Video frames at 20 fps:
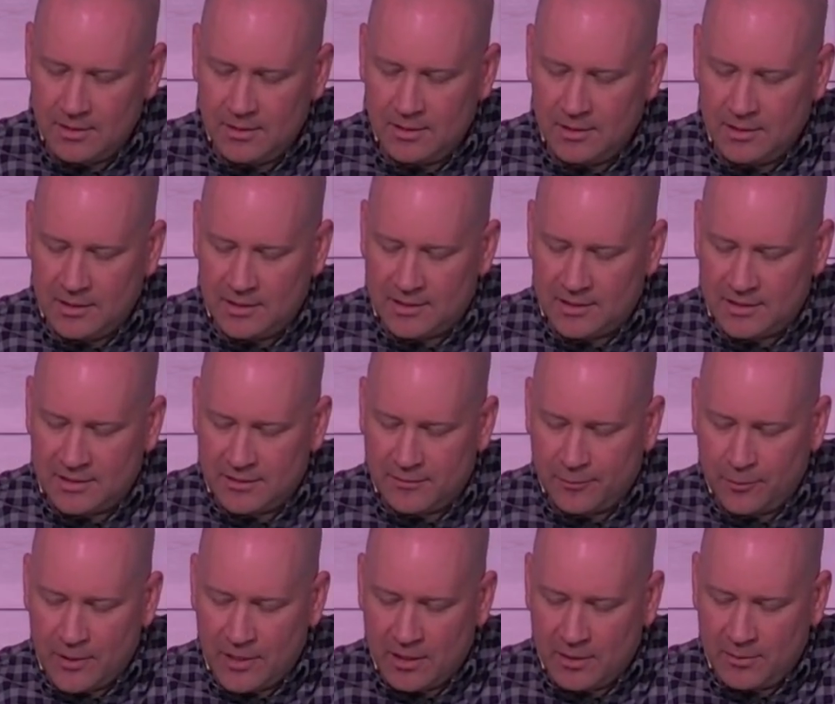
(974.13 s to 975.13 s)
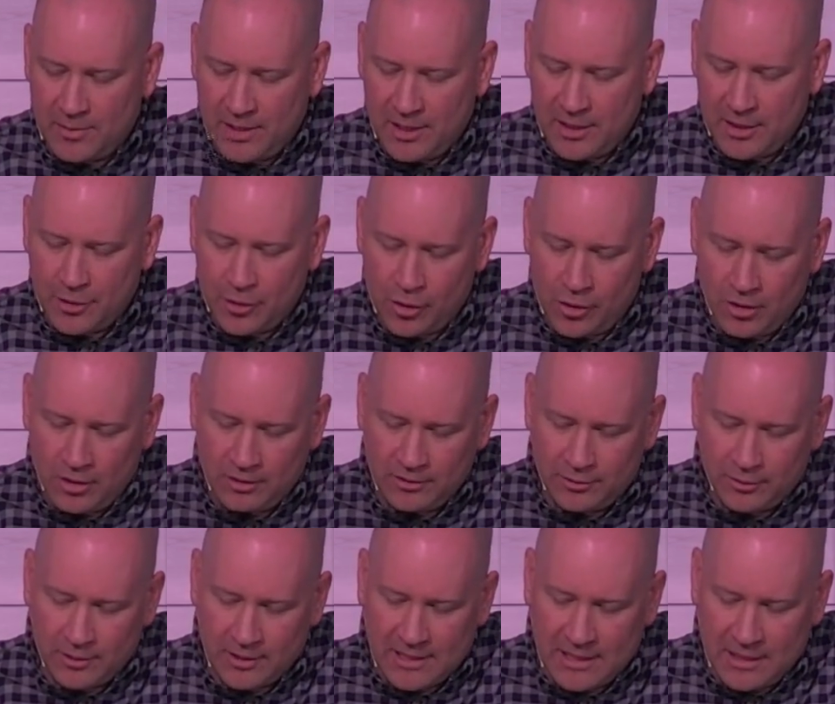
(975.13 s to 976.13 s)
He says, If we are being called
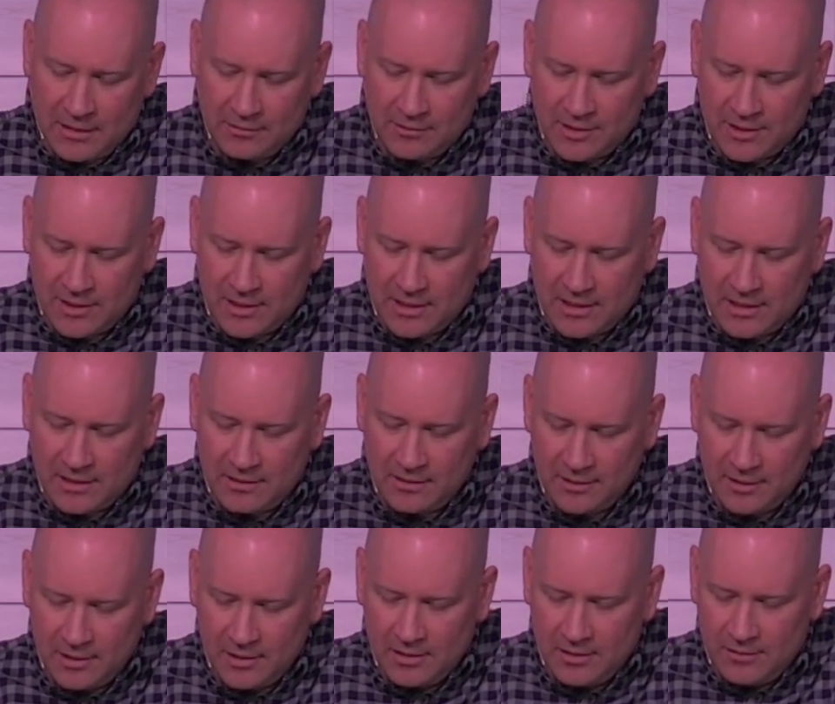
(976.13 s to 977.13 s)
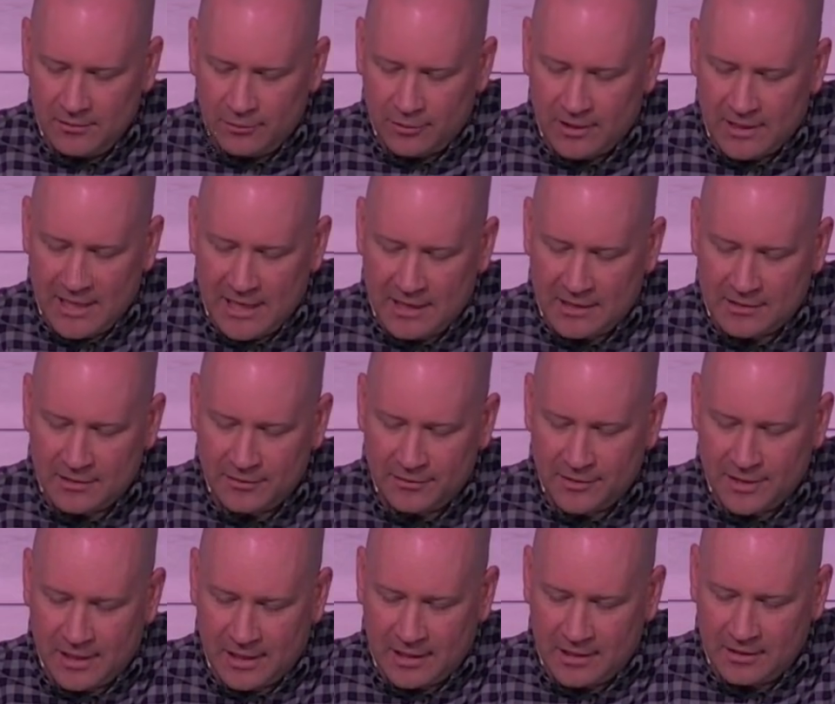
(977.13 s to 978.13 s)
to account today for an act of
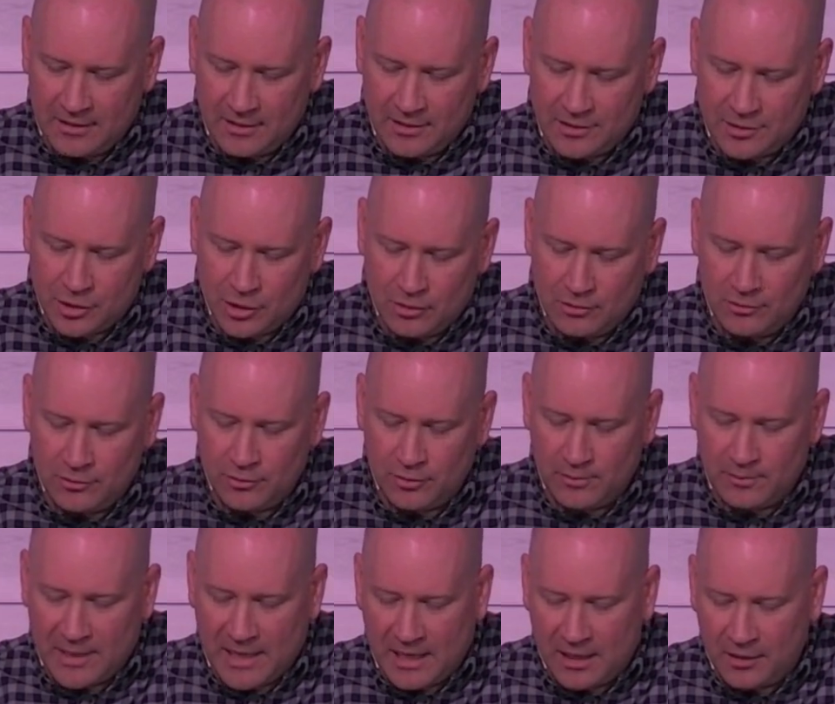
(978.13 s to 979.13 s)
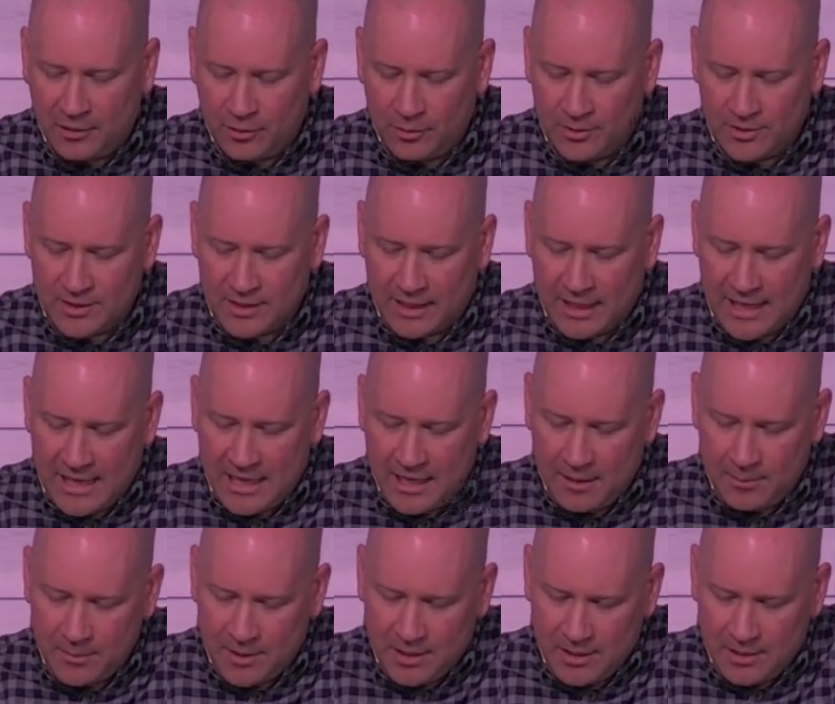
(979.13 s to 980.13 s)
kindness shown to a man who is
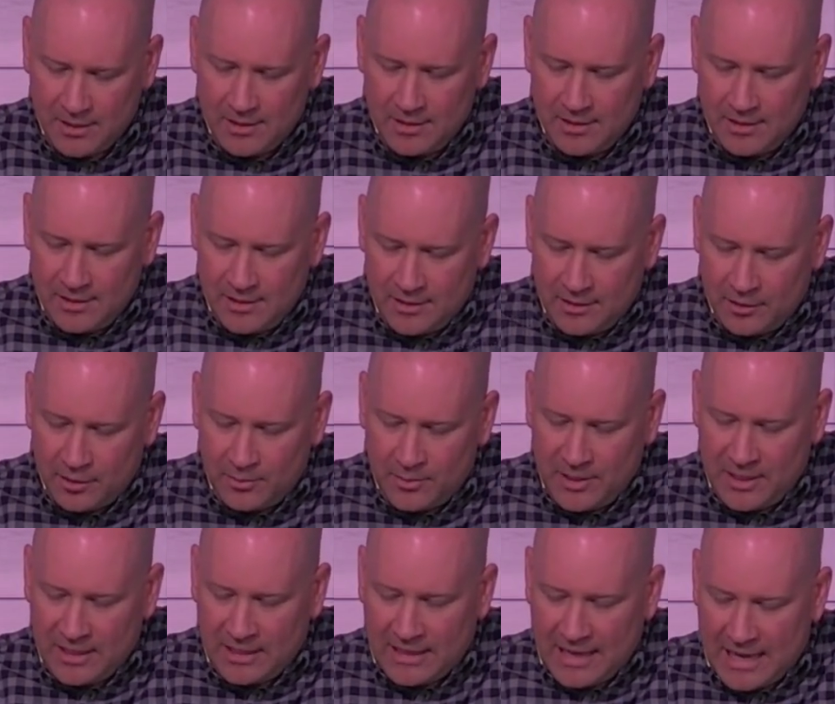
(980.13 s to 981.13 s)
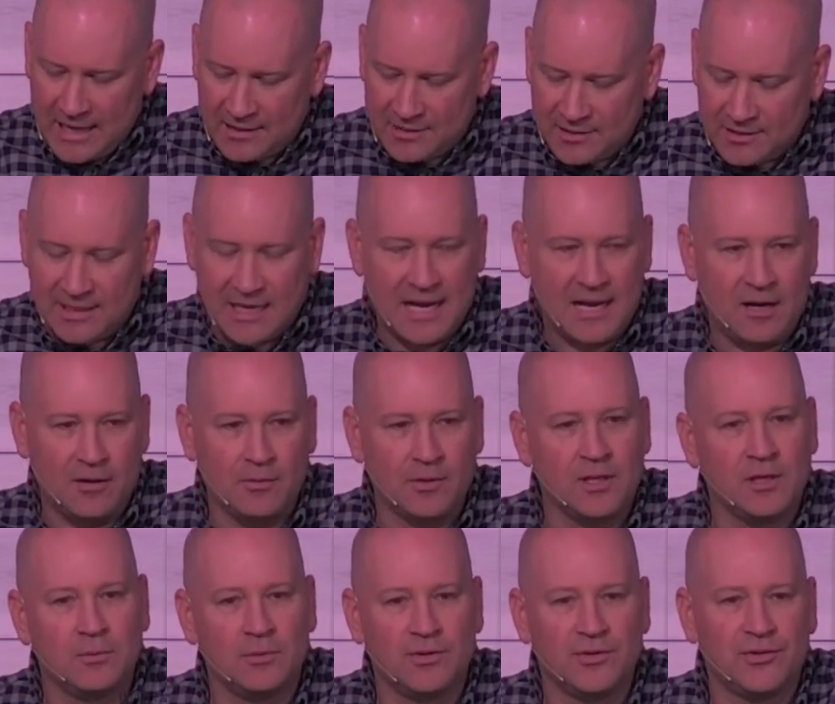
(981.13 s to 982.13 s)
lame and are being asked how
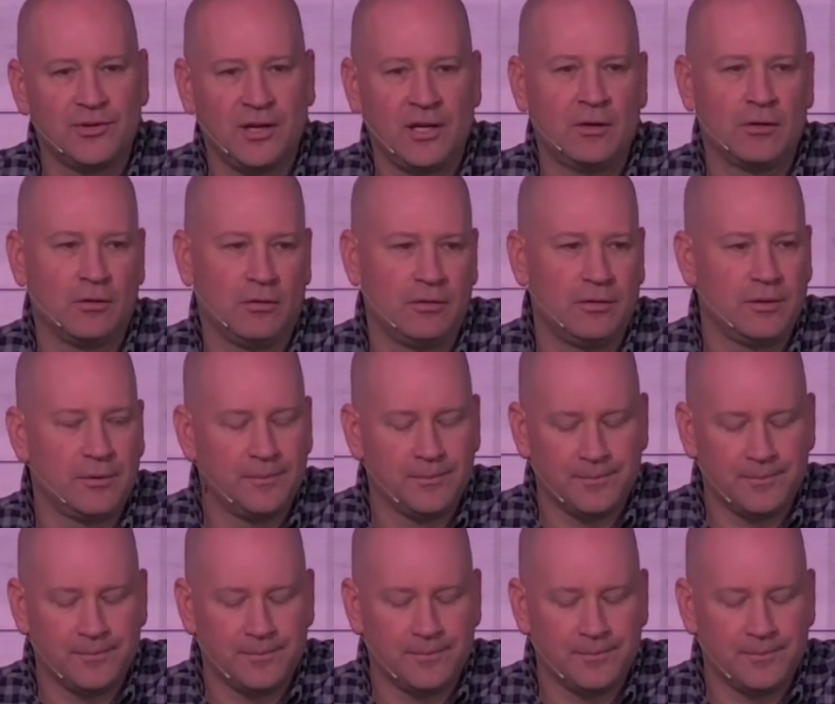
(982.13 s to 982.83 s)
he was healed,